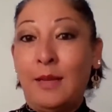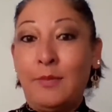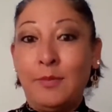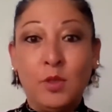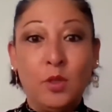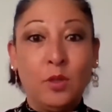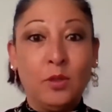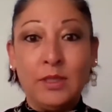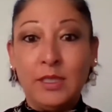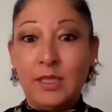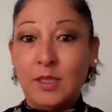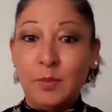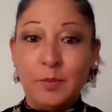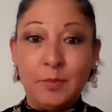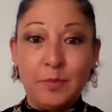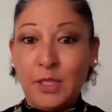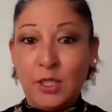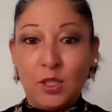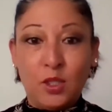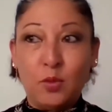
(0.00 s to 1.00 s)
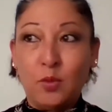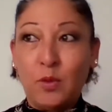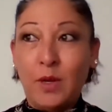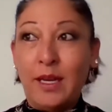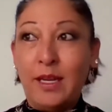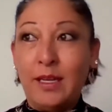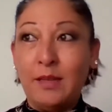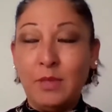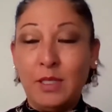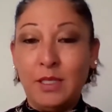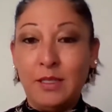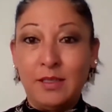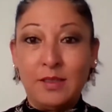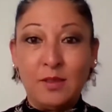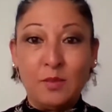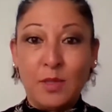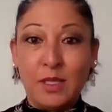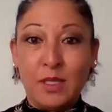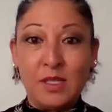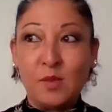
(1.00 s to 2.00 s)
I'm totally betrayed
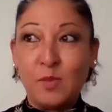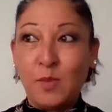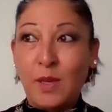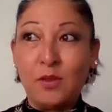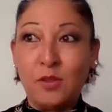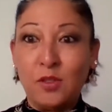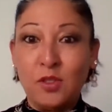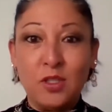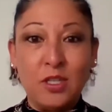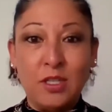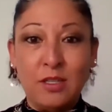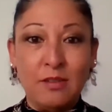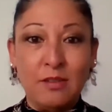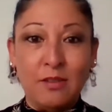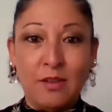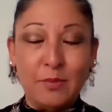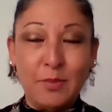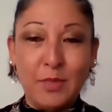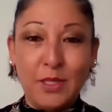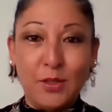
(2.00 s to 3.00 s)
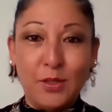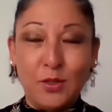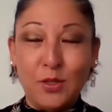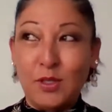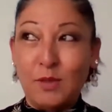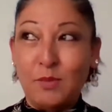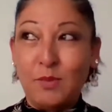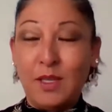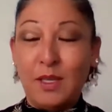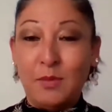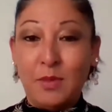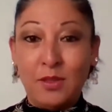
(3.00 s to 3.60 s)
because my spouse cheated on me or something.